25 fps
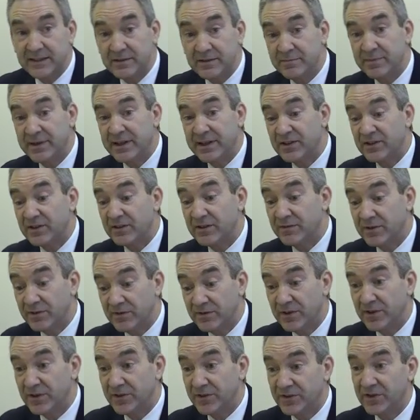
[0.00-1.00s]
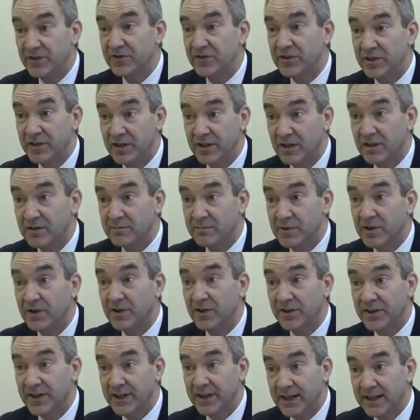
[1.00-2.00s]
competitive advantage in our
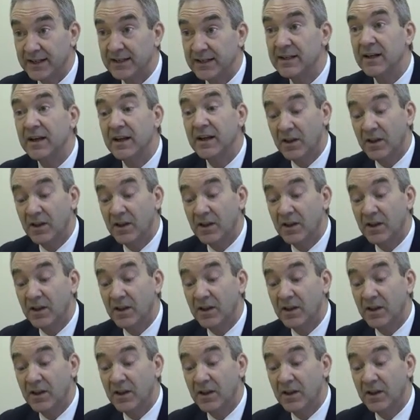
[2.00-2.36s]
market,